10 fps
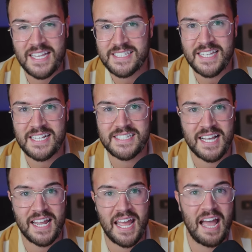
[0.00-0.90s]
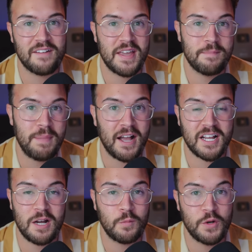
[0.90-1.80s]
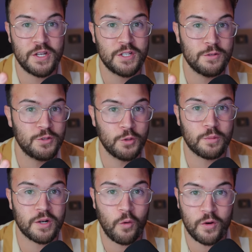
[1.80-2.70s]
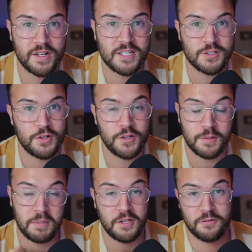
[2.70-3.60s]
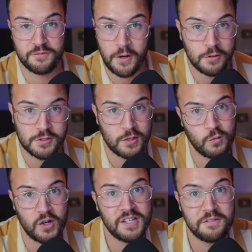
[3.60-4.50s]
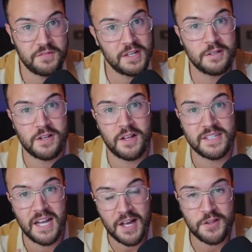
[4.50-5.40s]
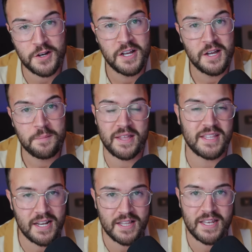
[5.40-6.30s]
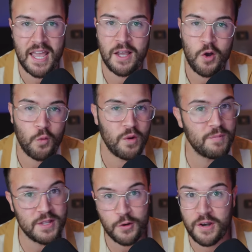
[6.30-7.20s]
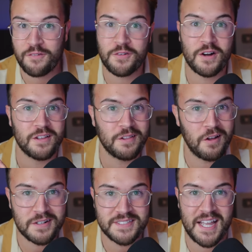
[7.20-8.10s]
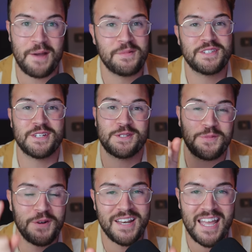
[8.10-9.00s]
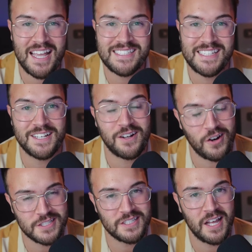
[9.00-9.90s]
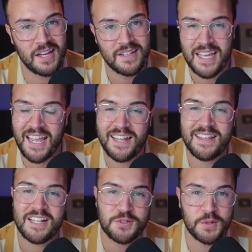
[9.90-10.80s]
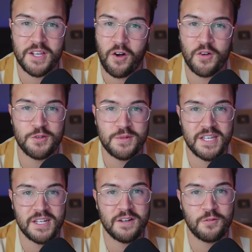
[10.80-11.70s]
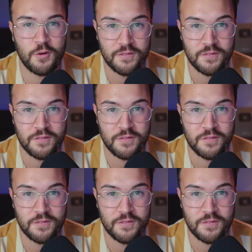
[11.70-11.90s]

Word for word: is nice to kind of have a backup where you can do dual recordings or you can put your photos on one and videos on the other. But at the end of the day, we've been doing it for a long time with just one SD card slot, and that's really all you need for